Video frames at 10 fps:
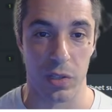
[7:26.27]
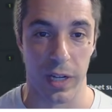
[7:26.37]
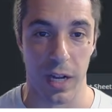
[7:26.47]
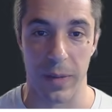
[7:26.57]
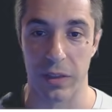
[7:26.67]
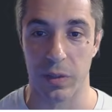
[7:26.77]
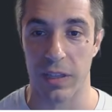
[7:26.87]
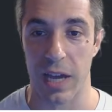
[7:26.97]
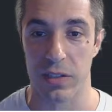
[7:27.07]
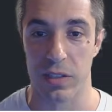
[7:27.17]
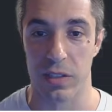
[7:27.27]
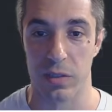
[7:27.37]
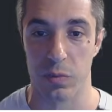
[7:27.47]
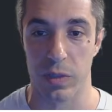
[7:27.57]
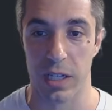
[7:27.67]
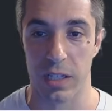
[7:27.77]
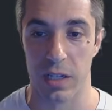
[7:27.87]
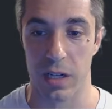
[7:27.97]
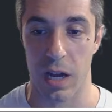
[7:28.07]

So I got my 3000 rig here.